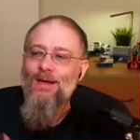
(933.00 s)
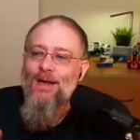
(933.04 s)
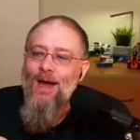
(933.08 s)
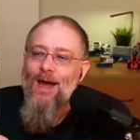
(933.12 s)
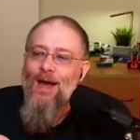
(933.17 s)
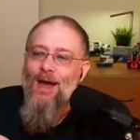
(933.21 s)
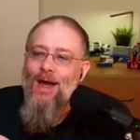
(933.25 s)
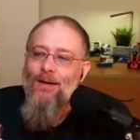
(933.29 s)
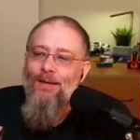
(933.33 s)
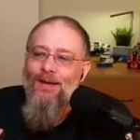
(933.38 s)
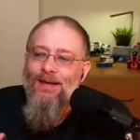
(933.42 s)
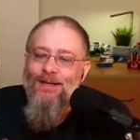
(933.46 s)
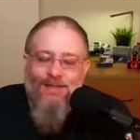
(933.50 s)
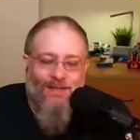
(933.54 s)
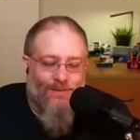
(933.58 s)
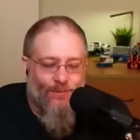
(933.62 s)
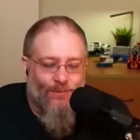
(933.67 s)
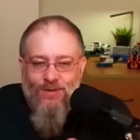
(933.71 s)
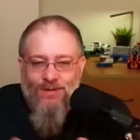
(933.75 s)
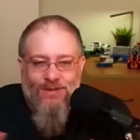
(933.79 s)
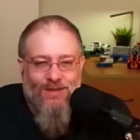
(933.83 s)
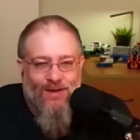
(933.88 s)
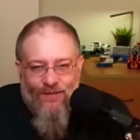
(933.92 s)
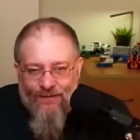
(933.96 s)
It
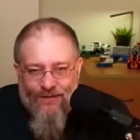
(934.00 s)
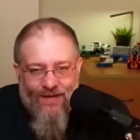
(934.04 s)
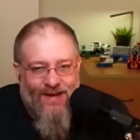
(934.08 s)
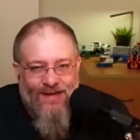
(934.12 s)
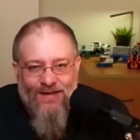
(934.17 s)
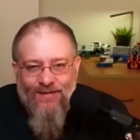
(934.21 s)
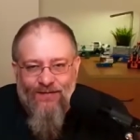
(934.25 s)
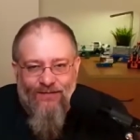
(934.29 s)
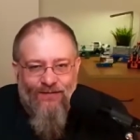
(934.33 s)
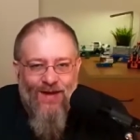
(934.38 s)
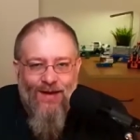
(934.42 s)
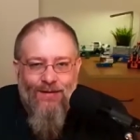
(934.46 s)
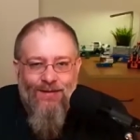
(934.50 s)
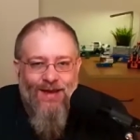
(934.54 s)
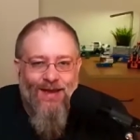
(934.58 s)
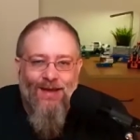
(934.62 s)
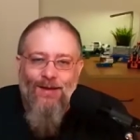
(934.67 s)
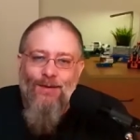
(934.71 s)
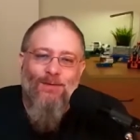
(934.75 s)
wasn't a fast ferry.